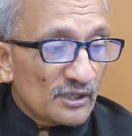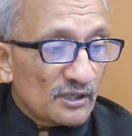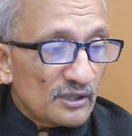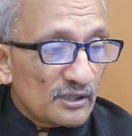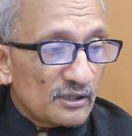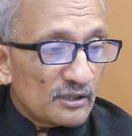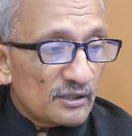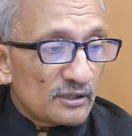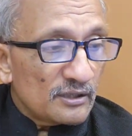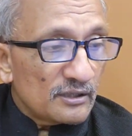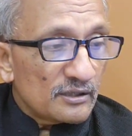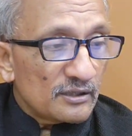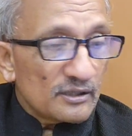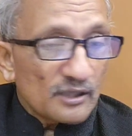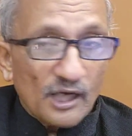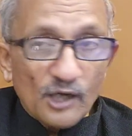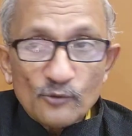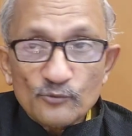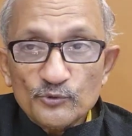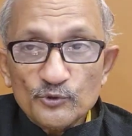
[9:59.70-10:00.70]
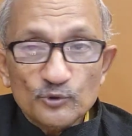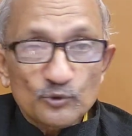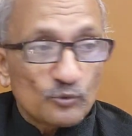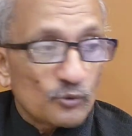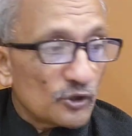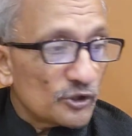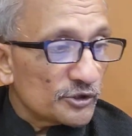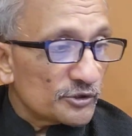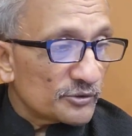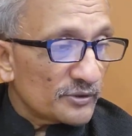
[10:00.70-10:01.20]

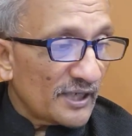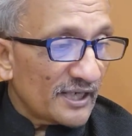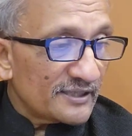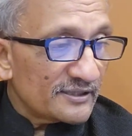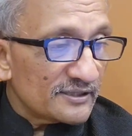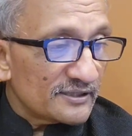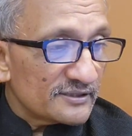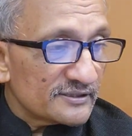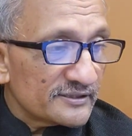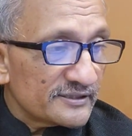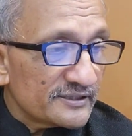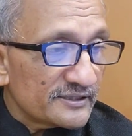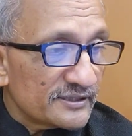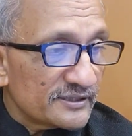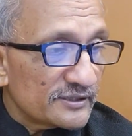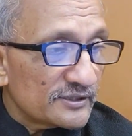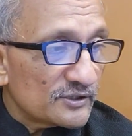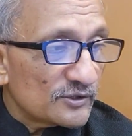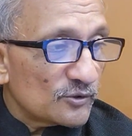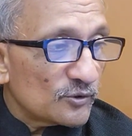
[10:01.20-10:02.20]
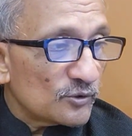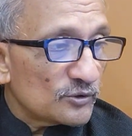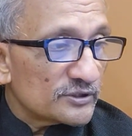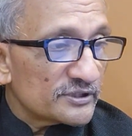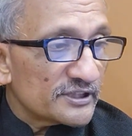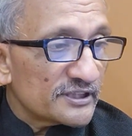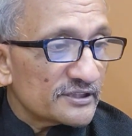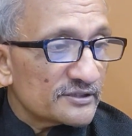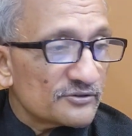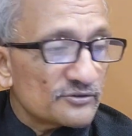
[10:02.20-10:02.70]
handle the
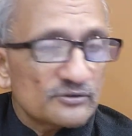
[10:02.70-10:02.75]
whole thing.